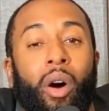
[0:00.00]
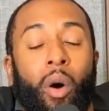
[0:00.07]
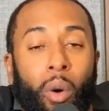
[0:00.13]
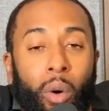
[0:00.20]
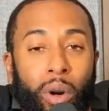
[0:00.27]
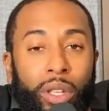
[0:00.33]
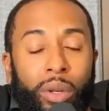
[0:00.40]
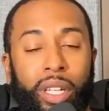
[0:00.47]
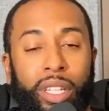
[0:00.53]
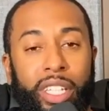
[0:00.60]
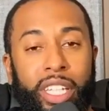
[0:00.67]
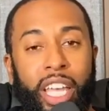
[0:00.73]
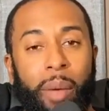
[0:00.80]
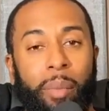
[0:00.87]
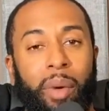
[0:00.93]
or you can
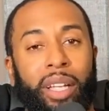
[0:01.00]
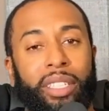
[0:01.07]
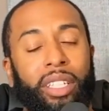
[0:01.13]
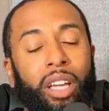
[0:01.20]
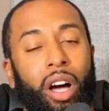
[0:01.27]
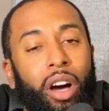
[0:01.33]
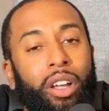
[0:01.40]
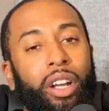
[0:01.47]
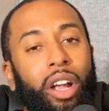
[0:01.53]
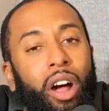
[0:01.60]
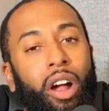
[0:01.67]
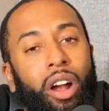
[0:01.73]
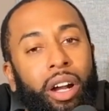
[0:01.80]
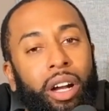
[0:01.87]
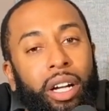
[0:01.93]
DM us on
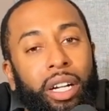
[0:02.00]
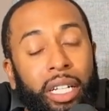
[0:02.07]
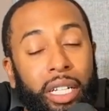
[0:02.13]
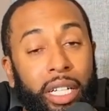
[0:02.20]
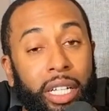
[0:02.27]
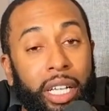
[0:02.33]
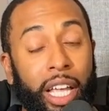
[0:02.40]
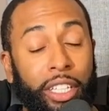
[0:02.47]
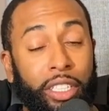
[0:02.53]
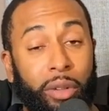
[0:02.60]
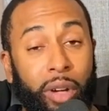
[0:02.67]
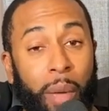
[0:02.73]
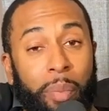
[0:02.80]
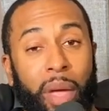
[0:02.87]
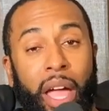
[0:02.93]
our
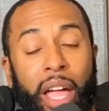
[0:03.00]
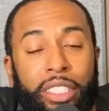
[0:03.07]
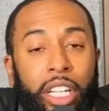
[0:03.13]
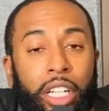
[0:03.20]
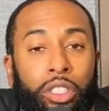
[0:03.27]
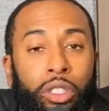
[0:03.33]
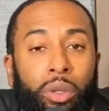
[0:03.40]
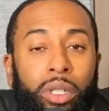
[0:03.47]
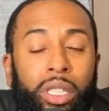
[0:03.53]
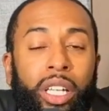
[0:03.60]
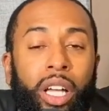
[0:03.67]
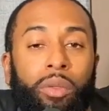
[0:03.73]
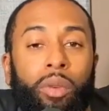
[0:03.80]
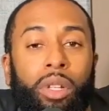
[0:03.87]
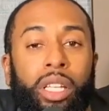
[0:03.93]
Instagram page at
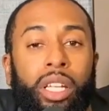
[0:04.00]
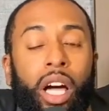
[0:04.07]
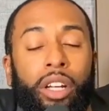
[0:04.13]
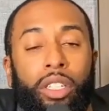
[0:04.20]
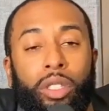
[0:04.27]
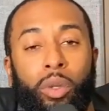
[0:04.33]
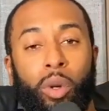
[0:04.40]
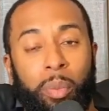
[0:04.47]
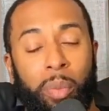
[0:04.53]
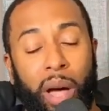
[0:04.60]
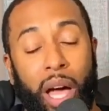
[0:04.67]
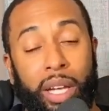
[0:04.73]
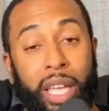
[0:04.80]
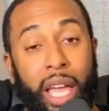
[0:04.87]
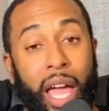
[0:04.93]

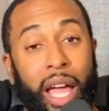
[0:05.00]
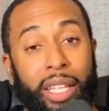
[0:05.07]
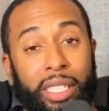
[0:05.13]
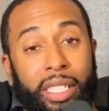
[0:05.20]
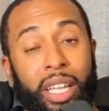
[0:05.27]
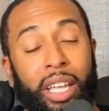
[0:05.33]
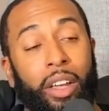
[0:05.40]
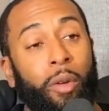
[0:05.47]
trulyunruly_podcast.